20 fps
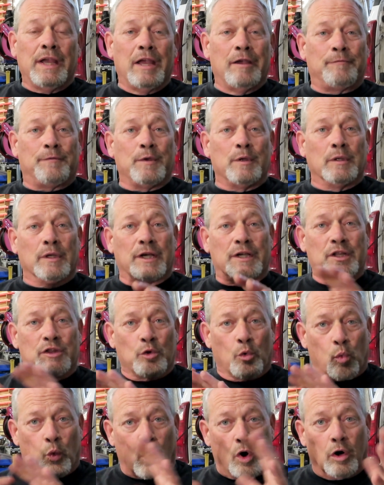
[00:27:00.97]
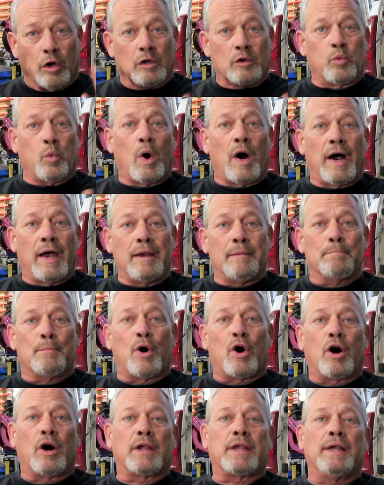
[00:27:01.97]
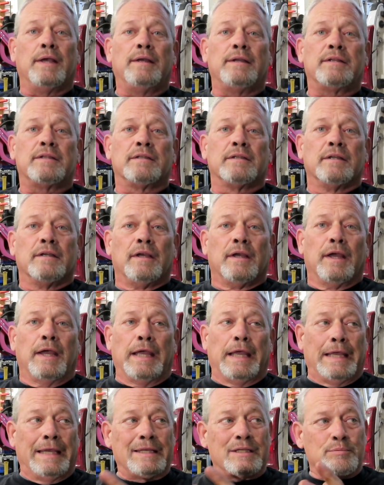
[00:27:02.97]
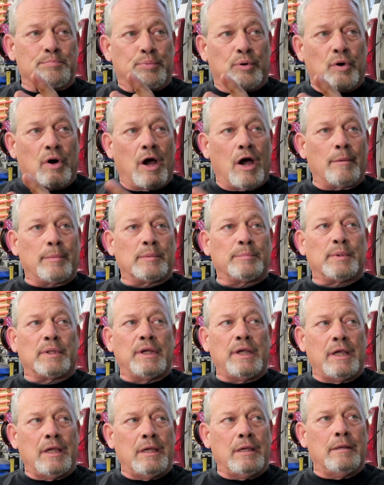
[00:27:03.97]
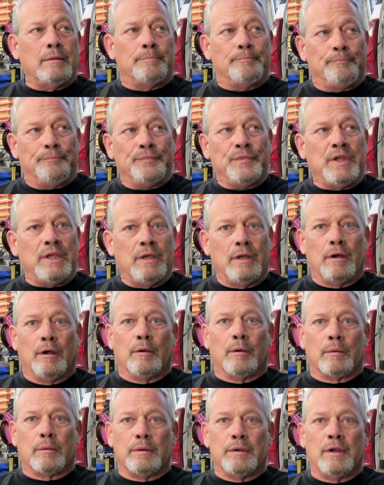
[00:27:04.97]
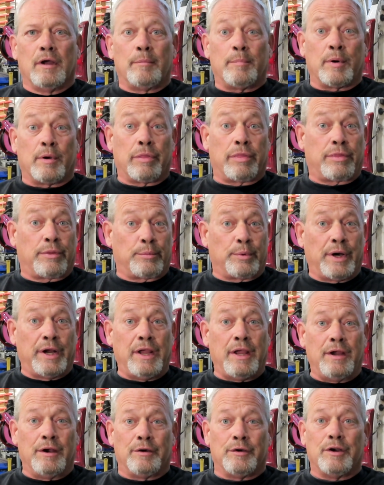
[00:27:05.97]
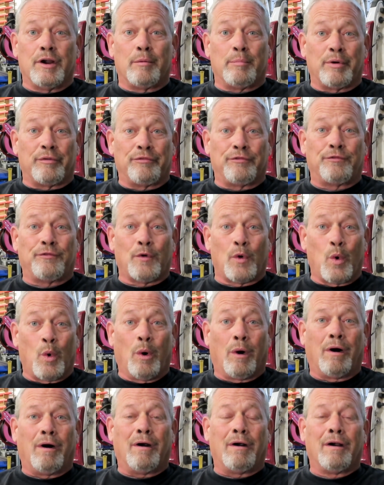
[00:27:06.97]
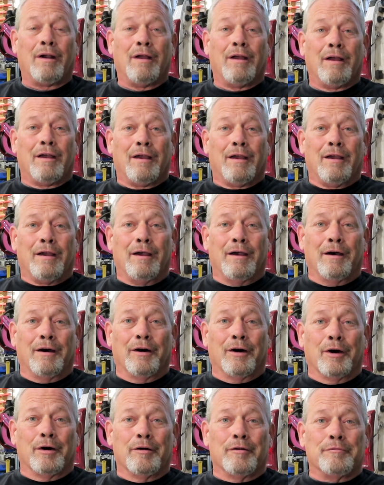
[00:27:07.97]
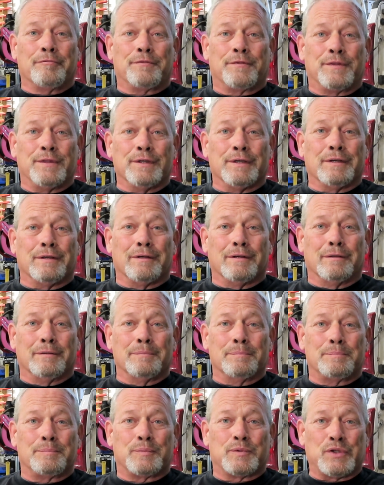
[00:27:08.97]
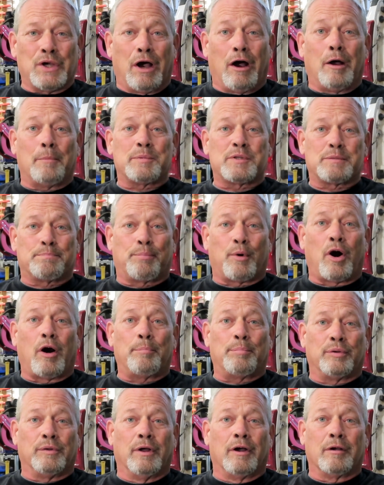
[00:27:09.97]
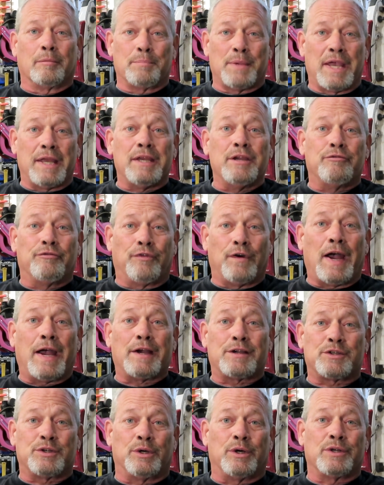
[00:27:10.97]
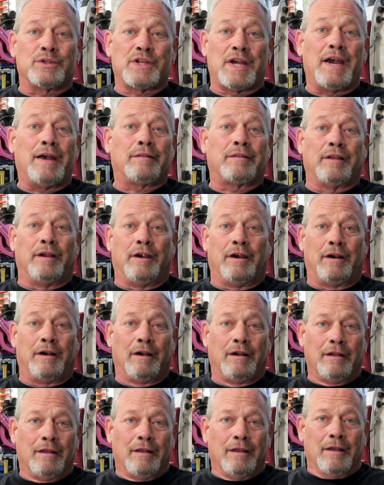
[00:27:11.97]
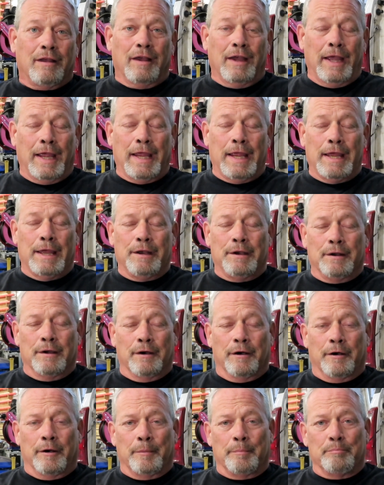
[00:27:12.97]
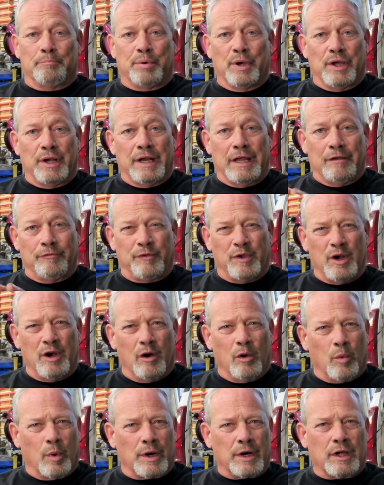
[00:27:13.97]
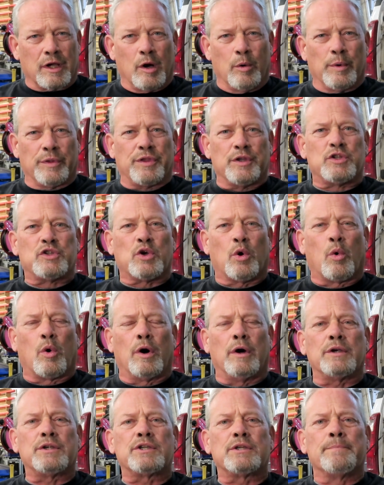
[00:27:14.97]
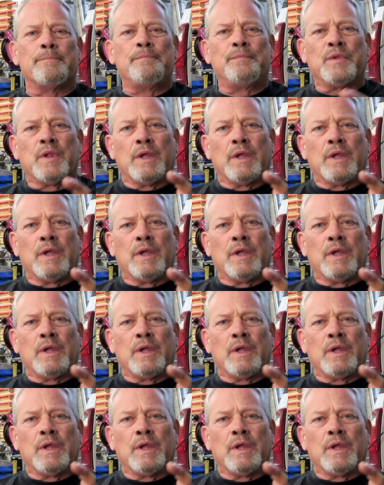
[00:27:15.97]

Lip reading: if you look at the worldwide market, it's probably, you know, number 3 or number 4 of the top spark plug manufacturers out there. And but if you don't want to go with the Torch,